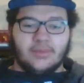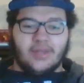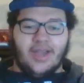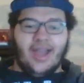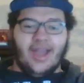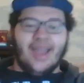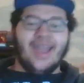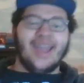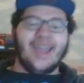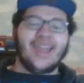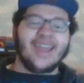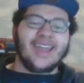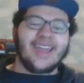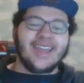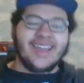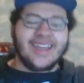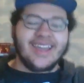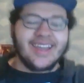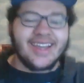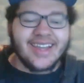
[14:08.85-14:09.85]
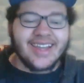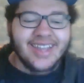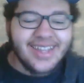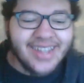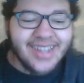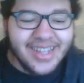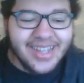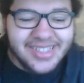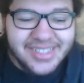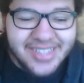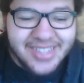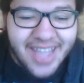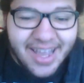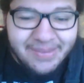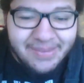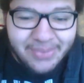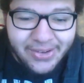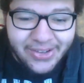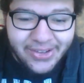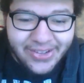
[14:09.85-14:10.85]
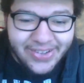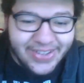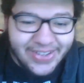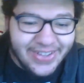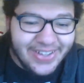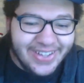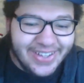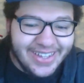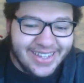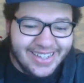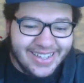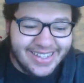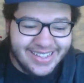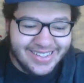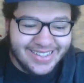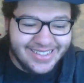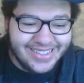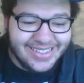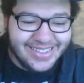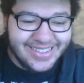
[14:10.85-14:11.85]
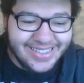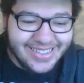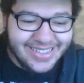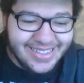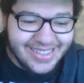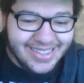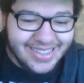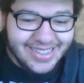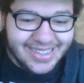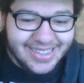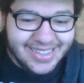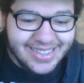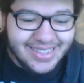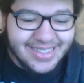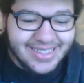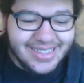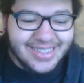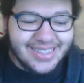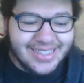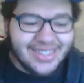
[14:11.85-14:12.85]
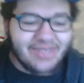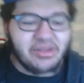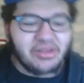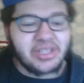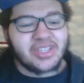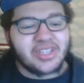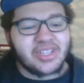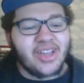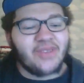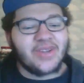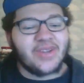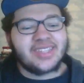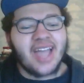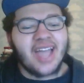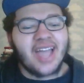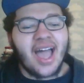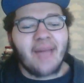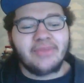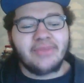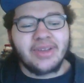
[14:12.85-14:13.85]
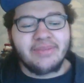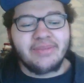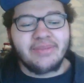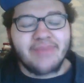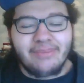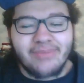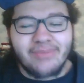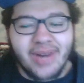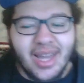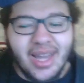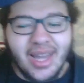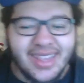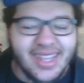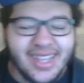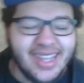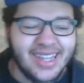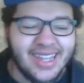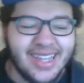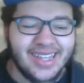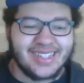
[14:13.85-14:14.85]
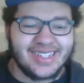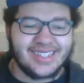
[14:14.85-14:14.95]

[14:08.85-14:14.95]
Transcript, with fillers: Hey, it's Deadpool. What's What's happening, my brother?